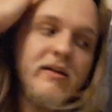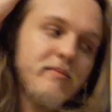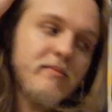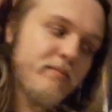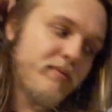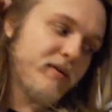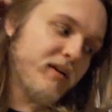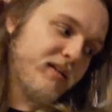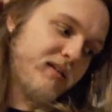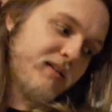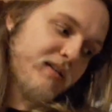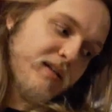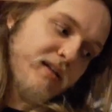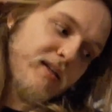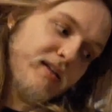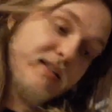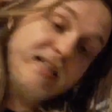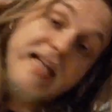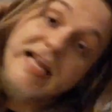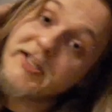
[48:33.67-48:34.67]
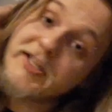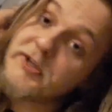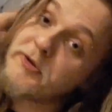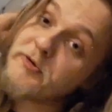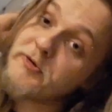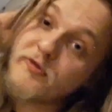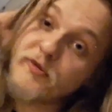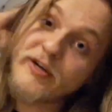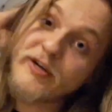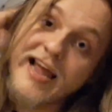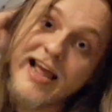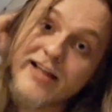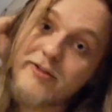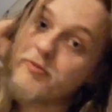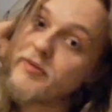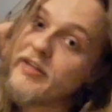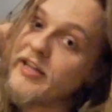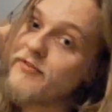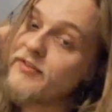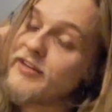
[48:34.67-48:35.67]
But stay tuned for that,
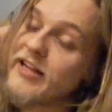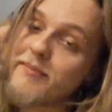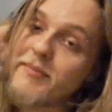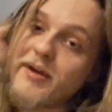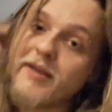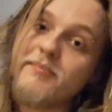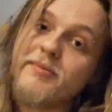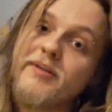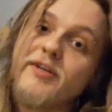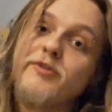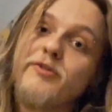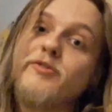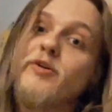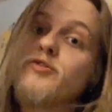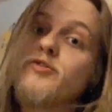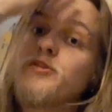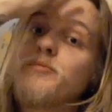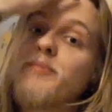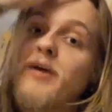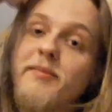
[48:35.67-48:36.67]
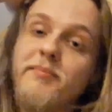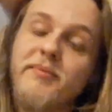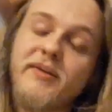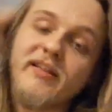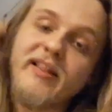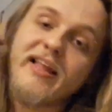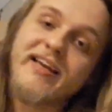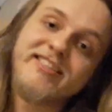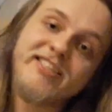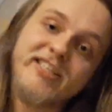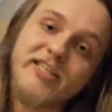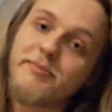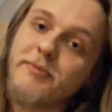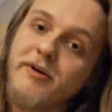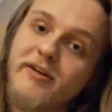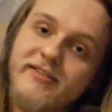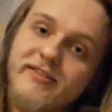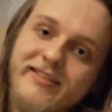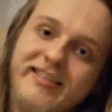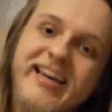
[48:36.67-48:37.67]
whenever that might be. Who knows, it might be in like 6
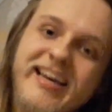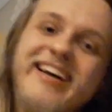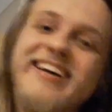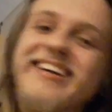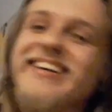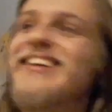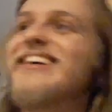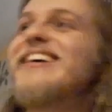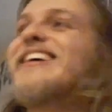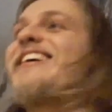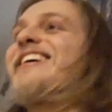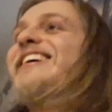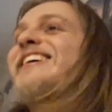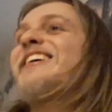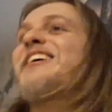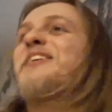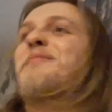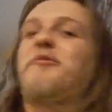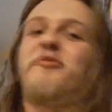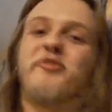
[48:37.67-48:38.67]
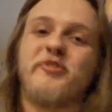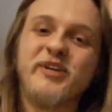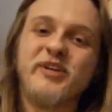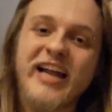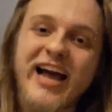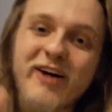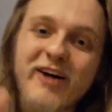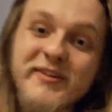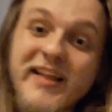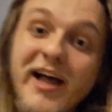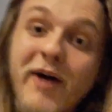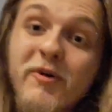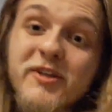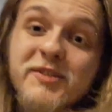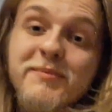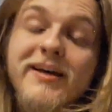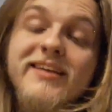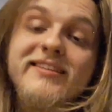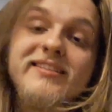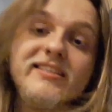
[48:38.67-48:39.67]
months. But for now, that was
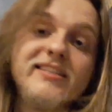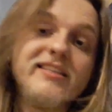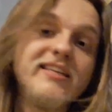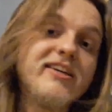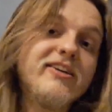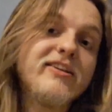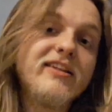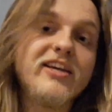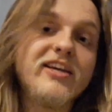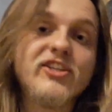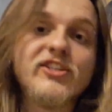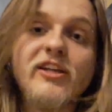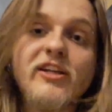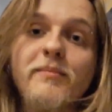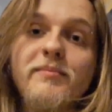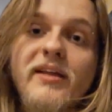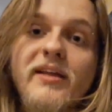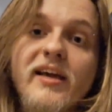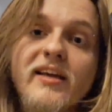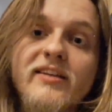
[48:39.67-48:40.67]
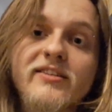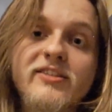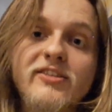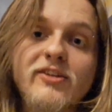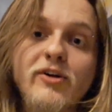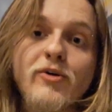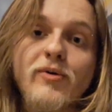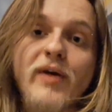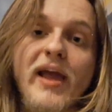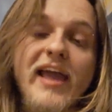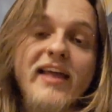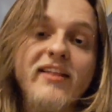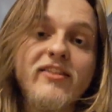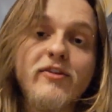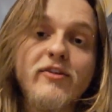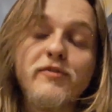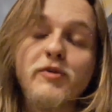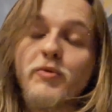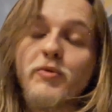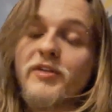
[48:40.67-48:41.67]
my CD collection update, so end
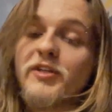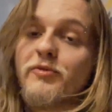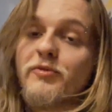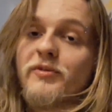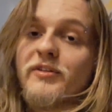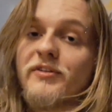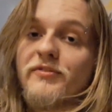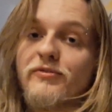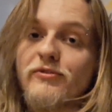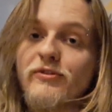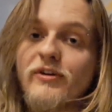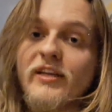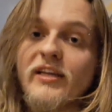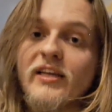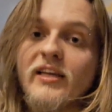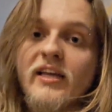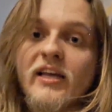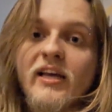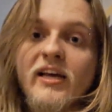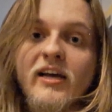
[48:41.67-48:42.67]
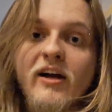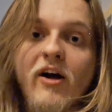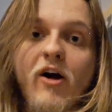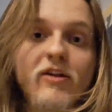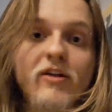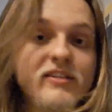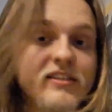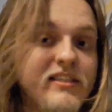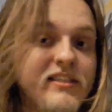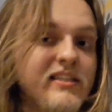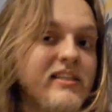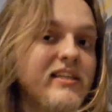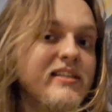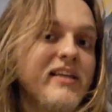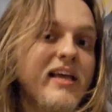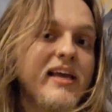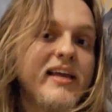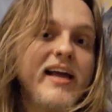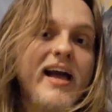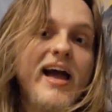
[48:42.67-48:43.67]
of 2023. All the CDs
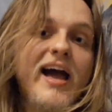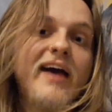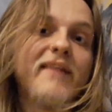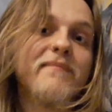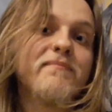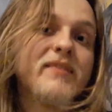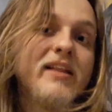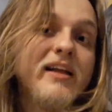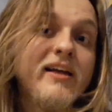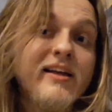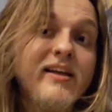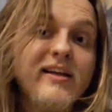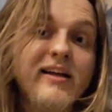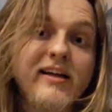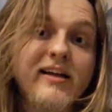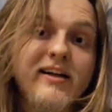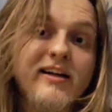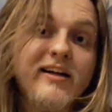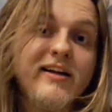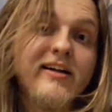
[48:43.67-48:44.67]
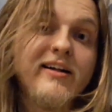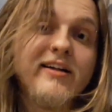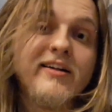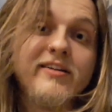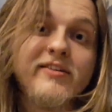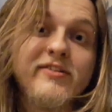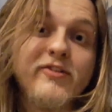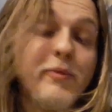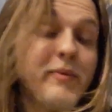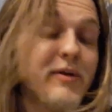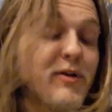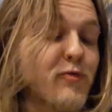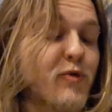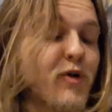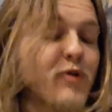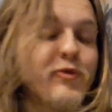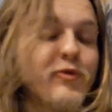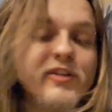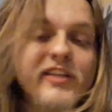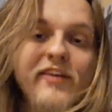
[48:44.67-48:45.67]
I got. No matter
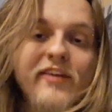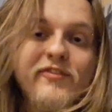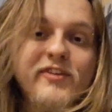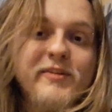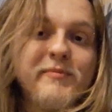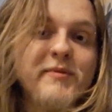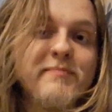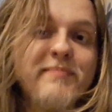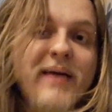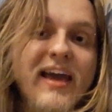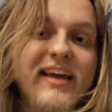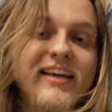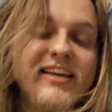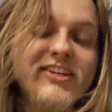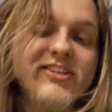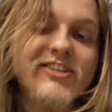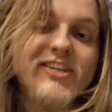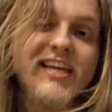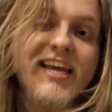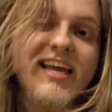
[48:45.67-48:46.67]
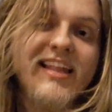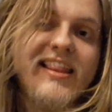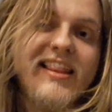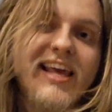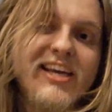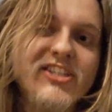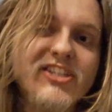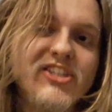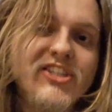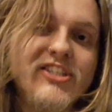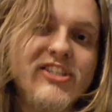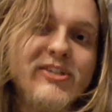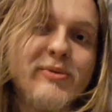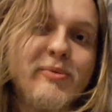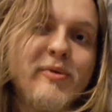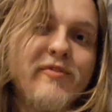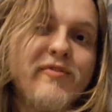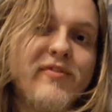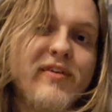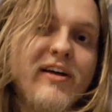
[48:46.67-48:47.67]
what, we'll definitely be back here again next year
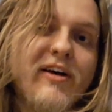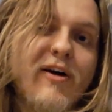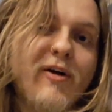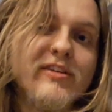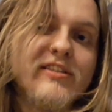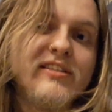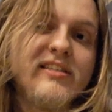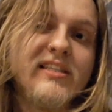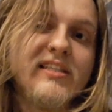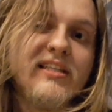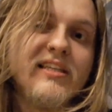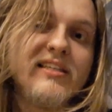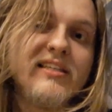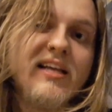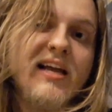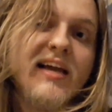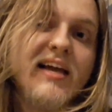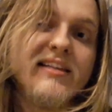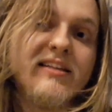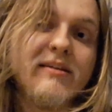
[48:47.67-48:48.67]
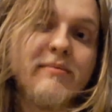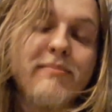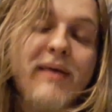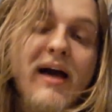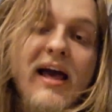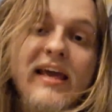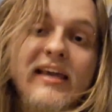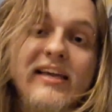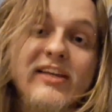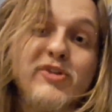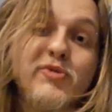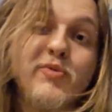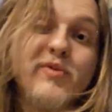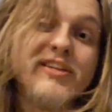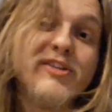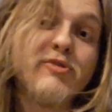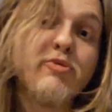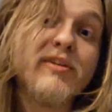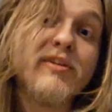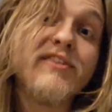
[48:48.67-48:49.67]
with all the CDs that I end up buying in
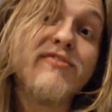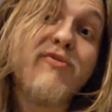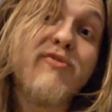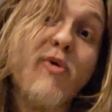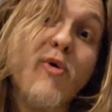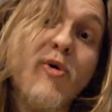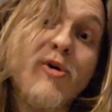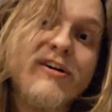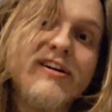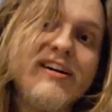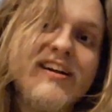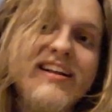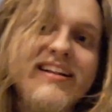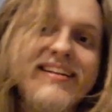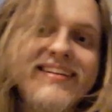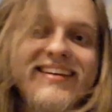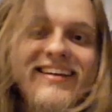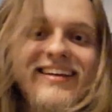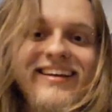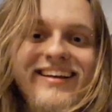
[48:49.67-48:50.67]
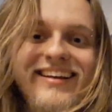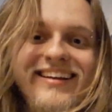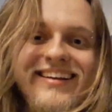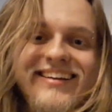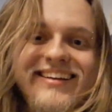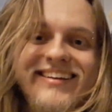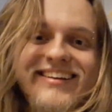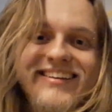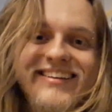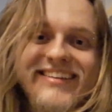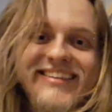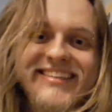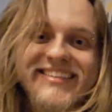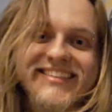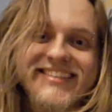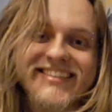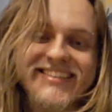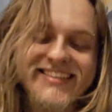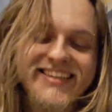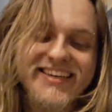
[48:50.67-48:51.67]
2024.
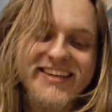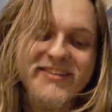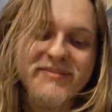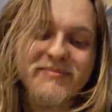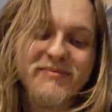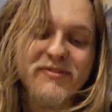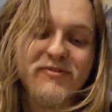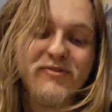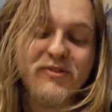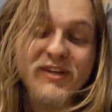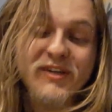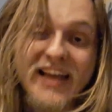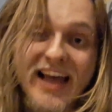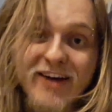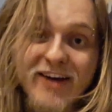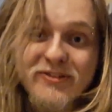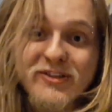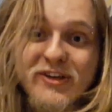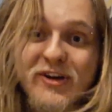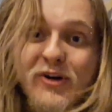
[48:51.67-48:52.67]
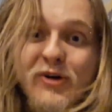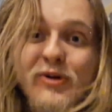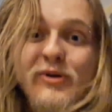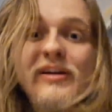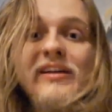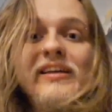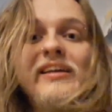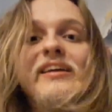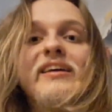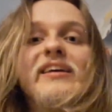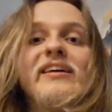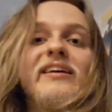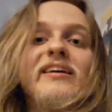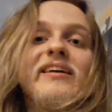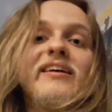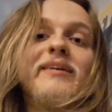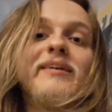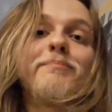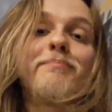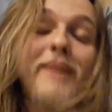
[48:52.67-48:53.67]
So yeah, but for now though,
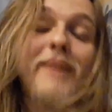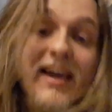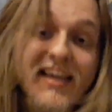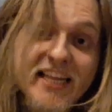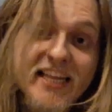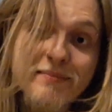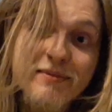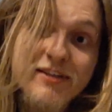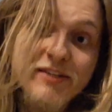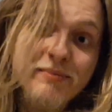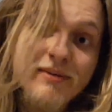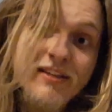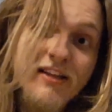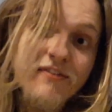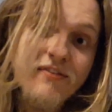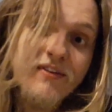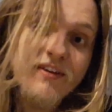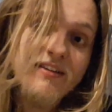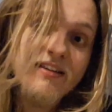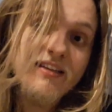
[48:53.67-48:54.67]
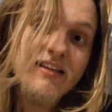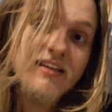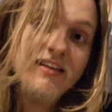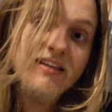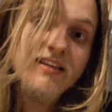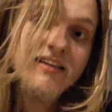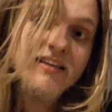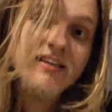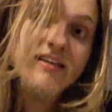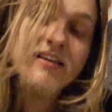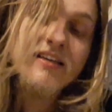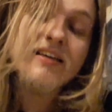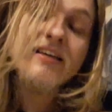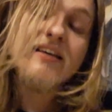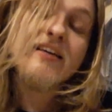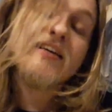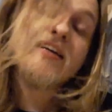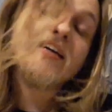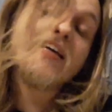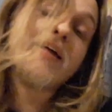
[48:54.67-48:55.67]
my name has been F.A.D,
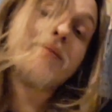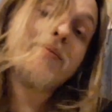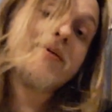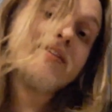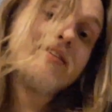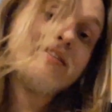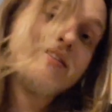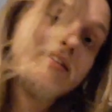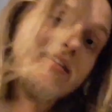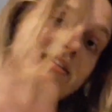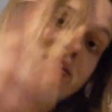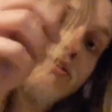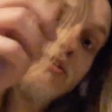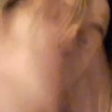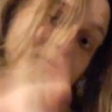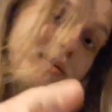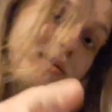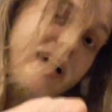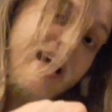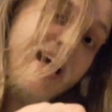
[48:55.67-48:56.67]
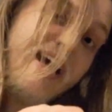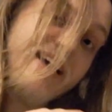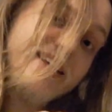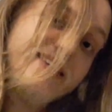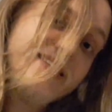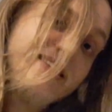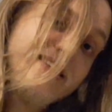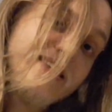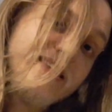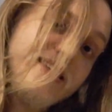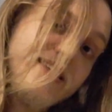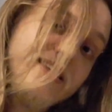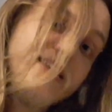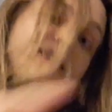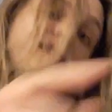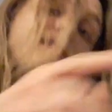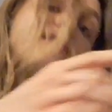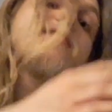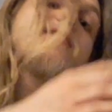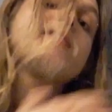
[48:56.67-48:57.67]
and I'm gonna see you guys
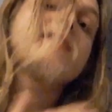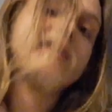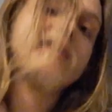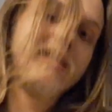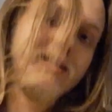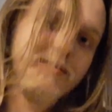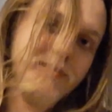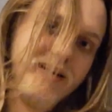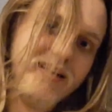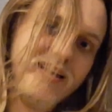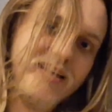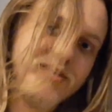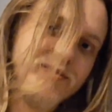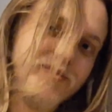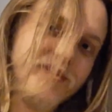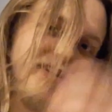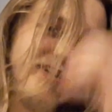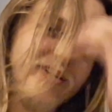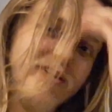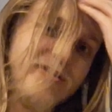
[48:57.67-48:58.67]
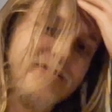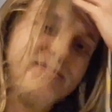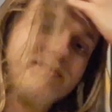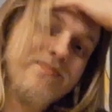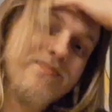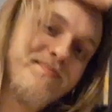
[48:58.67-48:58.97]
in my next video.